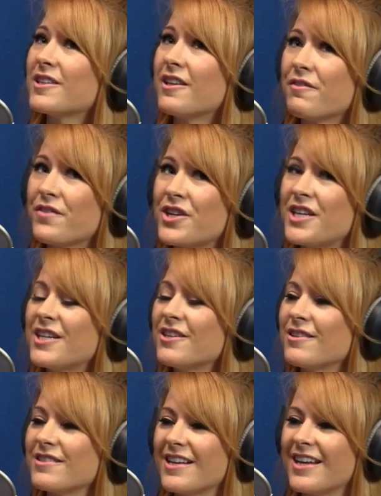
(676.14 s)
there for
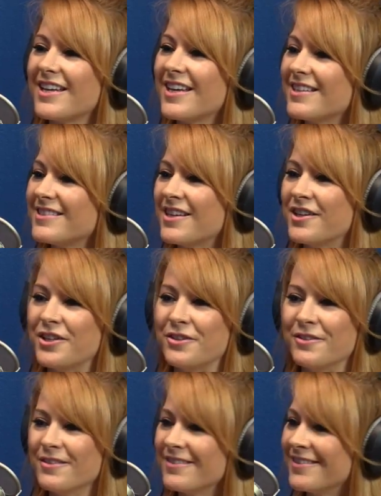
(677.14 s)
years, and I can't tell
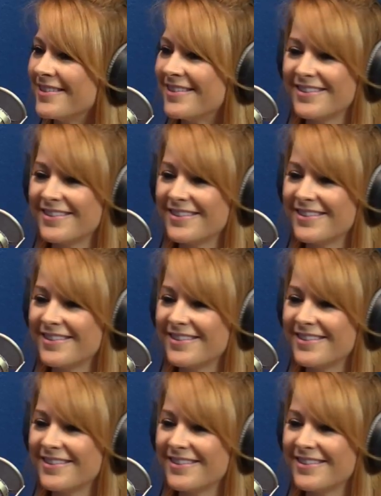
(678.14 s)
you the. And